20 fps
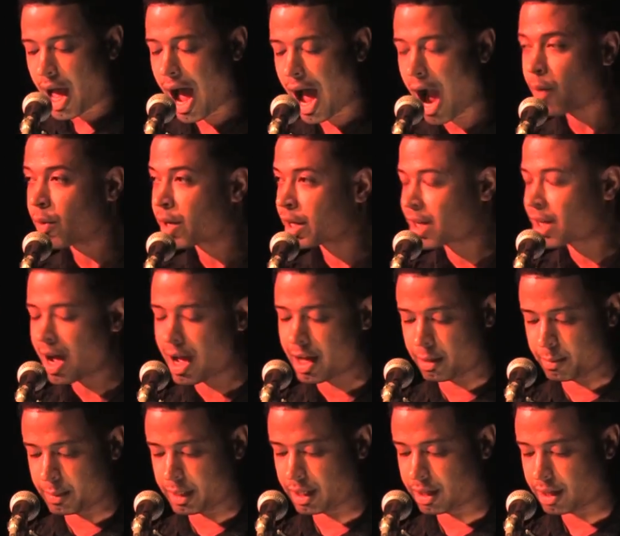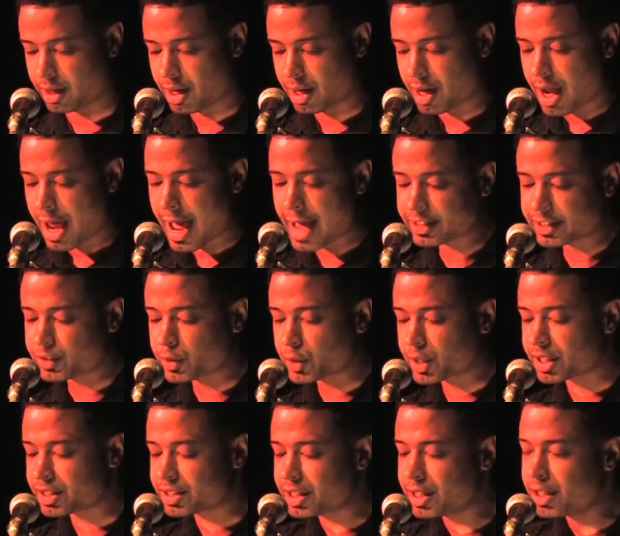Our economy has to
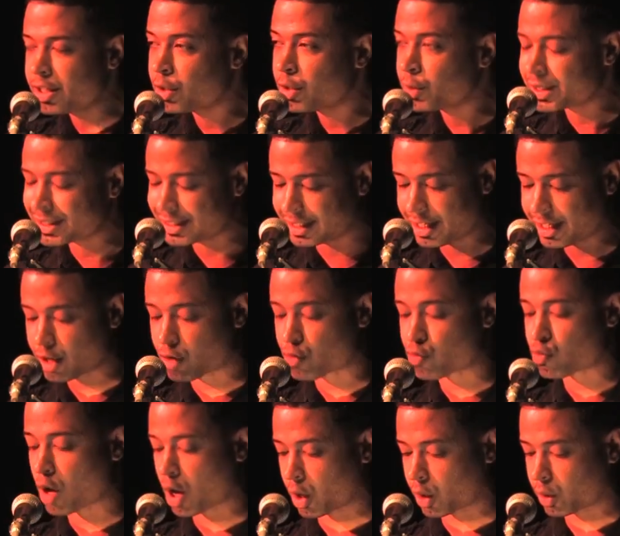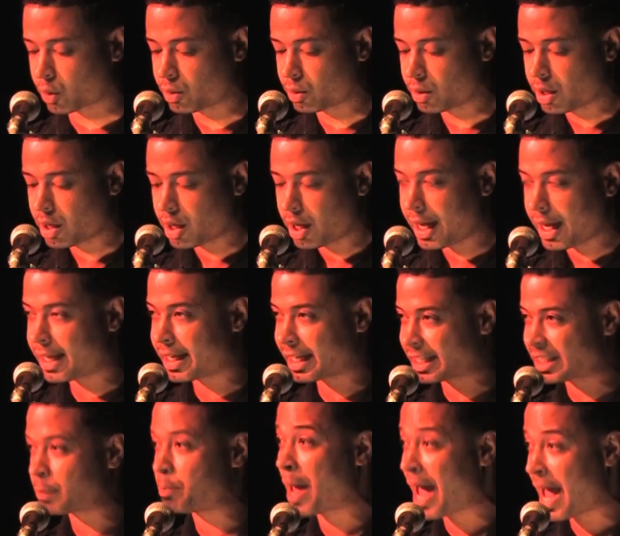continuously grow and
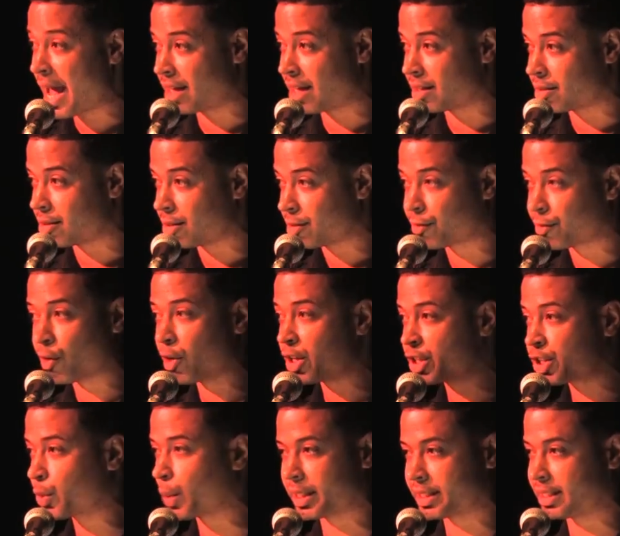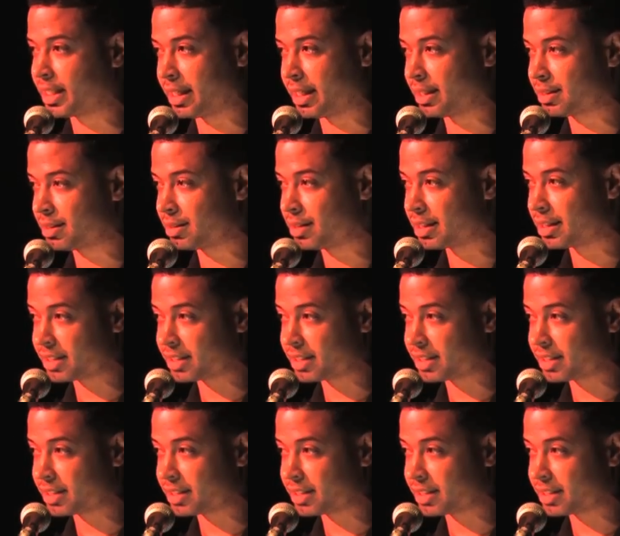expand for it to exist.